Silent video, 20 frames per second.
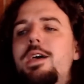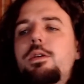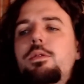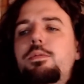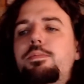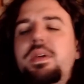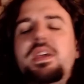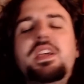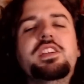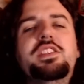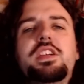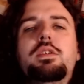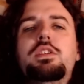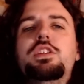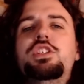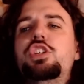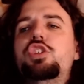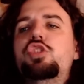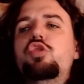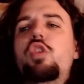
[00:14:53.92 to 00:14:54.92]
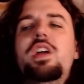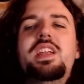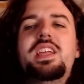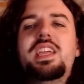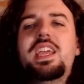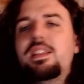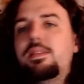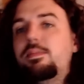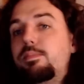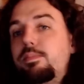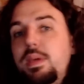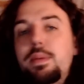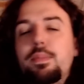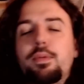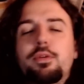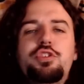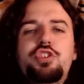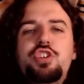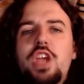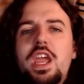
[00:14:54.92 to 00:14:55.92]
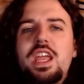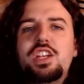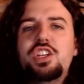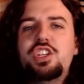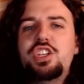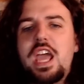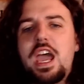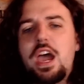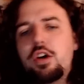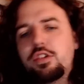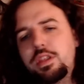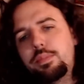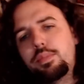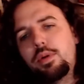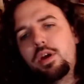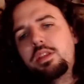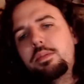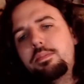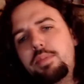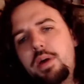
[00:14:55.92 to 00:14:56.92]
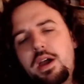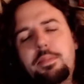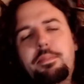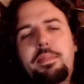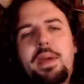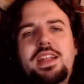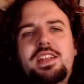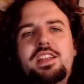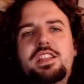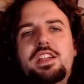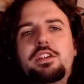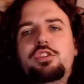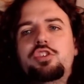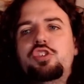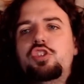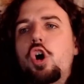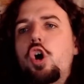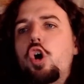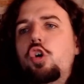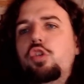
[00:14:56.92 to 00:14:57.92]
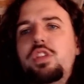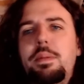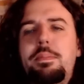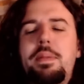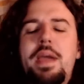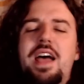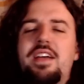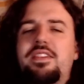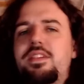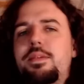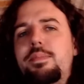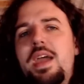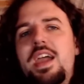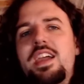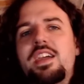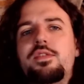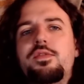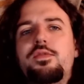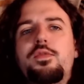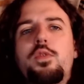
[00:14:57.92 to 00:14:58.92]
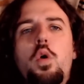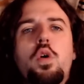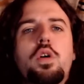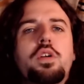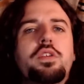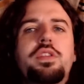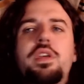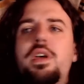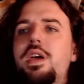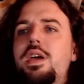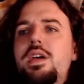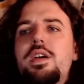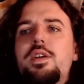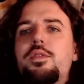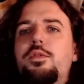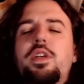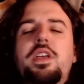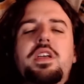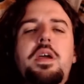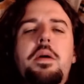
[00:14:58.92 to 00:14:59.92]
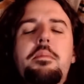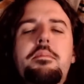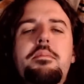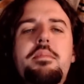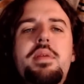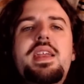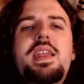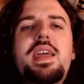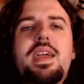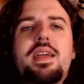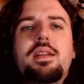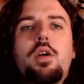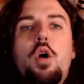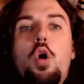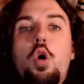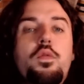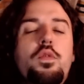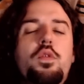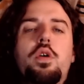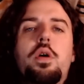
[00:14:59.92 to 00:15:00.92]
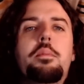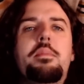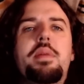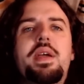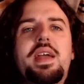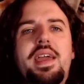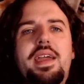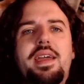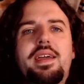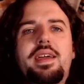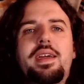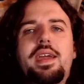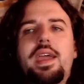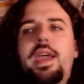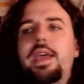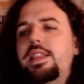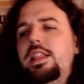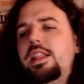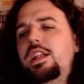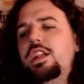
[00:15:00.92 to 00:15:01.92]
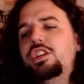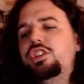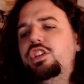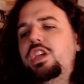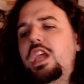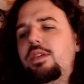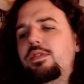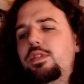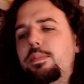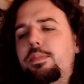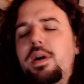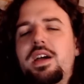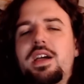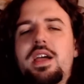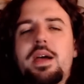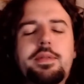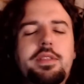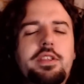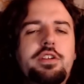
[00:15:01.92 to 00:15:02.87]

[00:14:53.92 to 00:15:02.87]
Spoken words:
because they were just trying to get people changed out. They brought the puck back to their zone. They passed it back and forth for like a minute, over a minute. And then they just gave the puck up in the